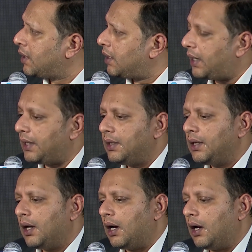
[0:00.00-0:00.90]
right?
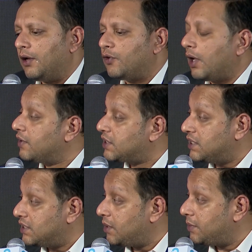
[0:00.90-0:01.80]
If you have a
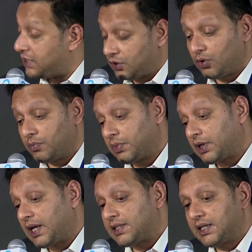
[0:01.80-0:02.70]
seasonal business, so
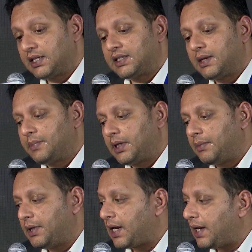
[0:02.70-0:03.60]
classic example, I
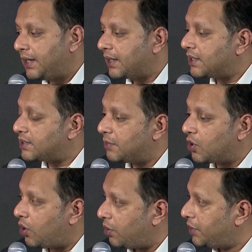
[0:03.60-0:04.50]
mean, I had a customer
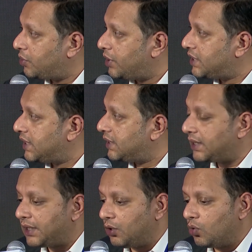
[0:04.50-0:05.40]
call me today saying
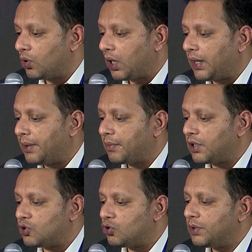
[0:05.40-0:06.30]
that, hey, look, I am
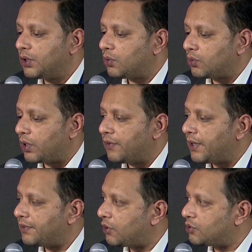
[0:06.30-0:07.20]
consuming
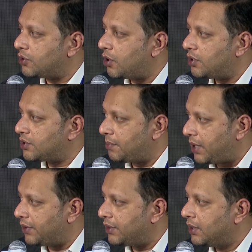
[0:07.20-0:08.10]
$25,000 a
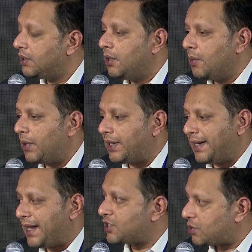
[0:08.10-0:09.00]
month, but
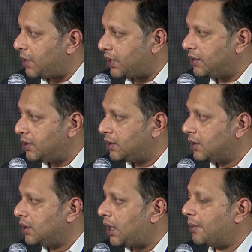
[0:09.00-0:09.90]
next month,
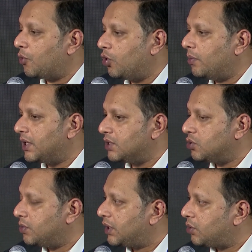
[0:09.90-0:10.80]
I'm going to be
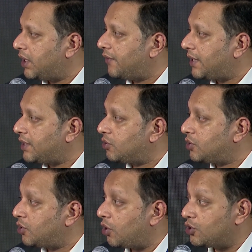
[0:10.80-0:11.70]
consuming
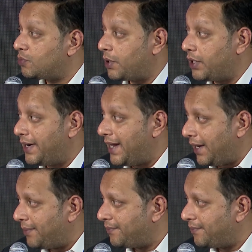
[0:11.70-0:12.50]
$25,000 per day